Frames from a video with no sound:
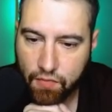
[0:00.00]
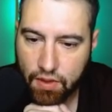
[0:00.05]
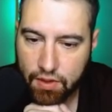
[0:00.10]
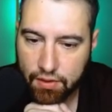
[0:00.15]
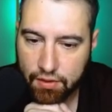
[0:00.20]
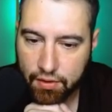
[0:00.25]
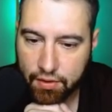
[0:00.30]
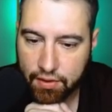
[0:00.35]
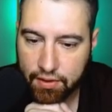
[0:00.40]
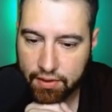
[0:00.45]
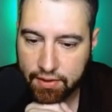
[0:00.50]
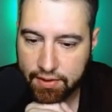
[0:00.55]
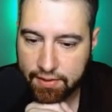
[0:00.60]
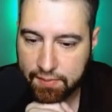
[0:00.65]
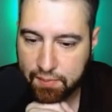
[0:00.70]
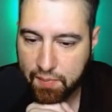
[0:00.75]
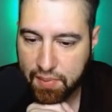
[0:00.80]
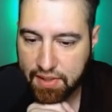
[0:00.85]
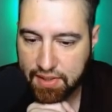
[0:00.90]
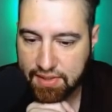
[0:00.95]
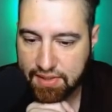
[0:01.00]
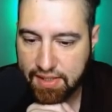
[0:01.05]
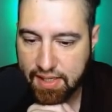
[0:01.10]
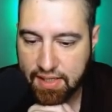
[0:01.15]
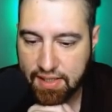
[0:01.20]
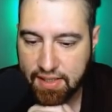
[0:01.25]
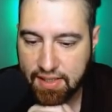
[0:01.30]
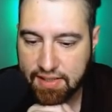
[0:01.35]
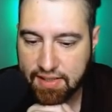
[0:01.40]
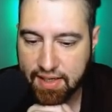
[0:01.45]
you're going to be
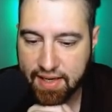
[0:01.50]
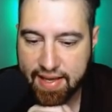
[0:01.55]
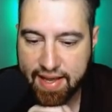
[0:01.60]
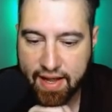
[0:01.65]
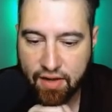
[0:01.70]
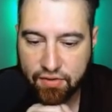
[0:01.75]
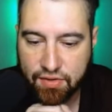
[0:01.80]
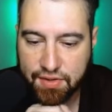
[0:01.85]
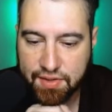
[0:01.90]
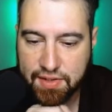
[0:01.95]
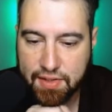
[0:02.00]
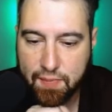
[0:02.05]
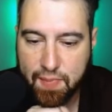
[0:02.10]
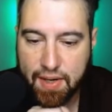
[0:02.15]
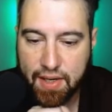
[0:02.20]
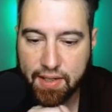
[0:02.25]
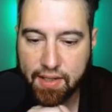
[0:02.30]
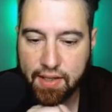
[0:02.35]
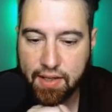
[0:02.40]
seeing these encounters depending